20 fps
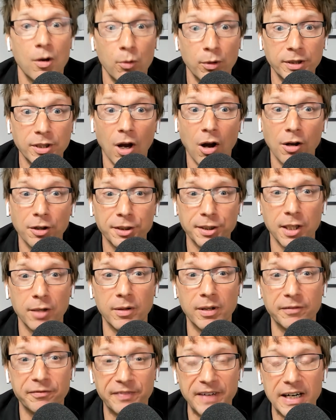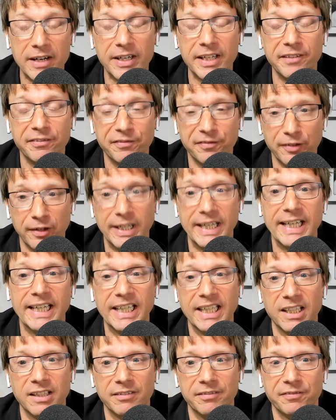Well, it's also a very
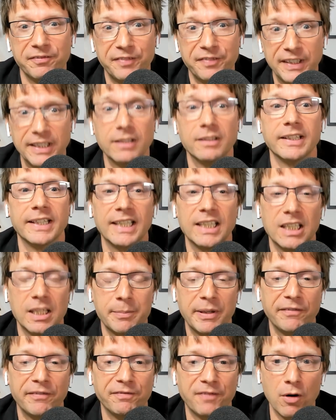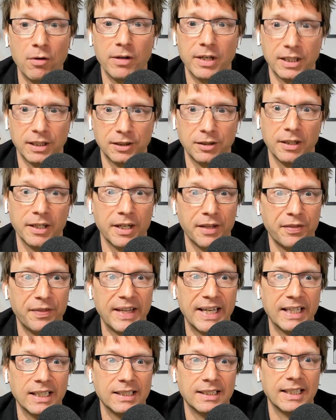freeing feeling to be focused on the
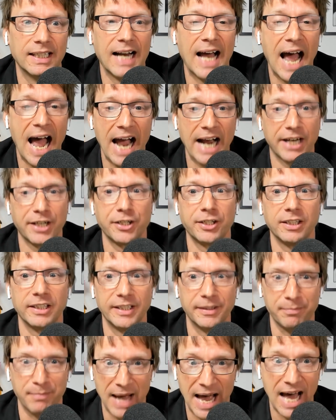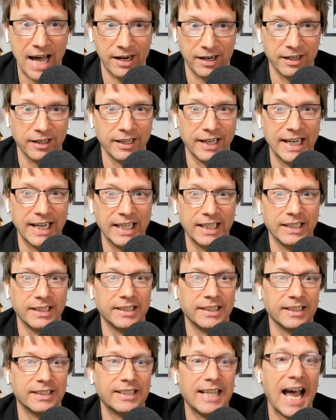things that actually matter and
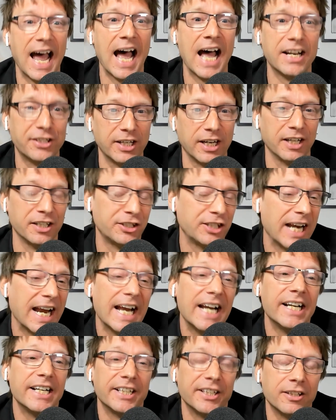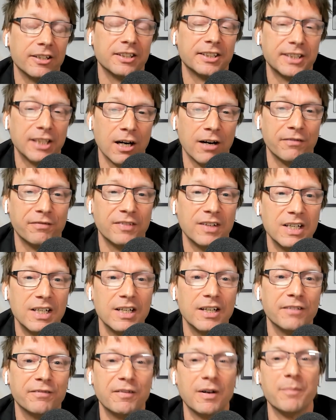detach and unchaining
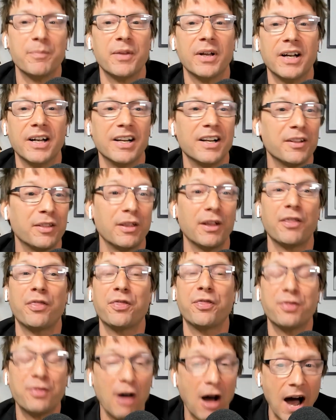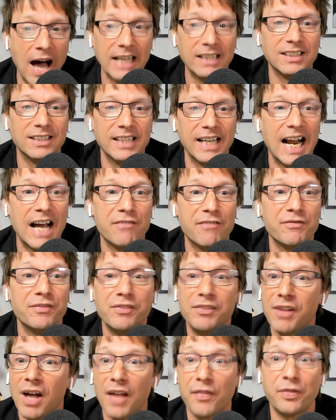yourself from the, the thoughts that have
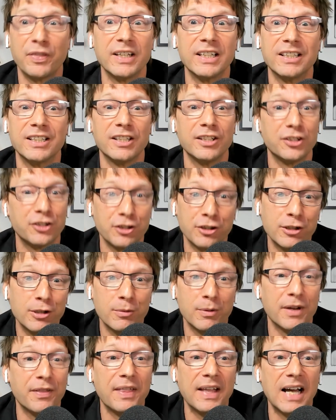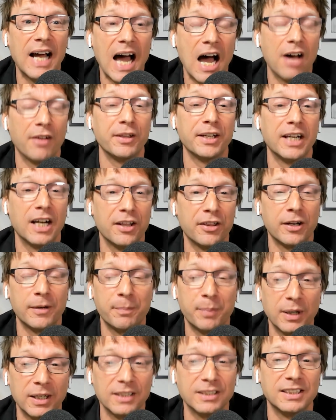nothing to do with how the other
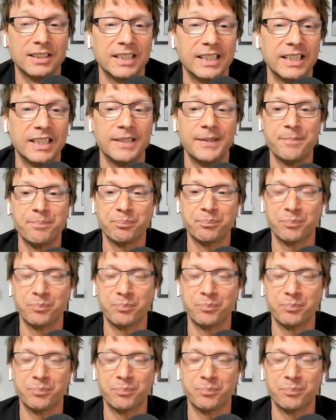person